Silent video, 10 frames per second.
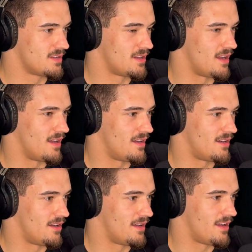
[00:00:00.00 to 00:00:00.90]

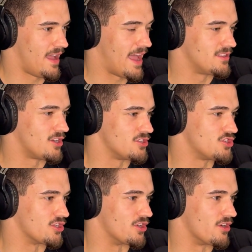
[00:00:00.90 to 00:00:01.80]
Anton
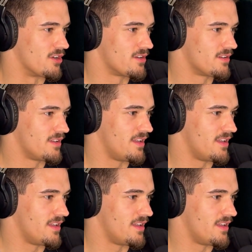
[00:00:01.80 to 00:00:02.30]
Chigurh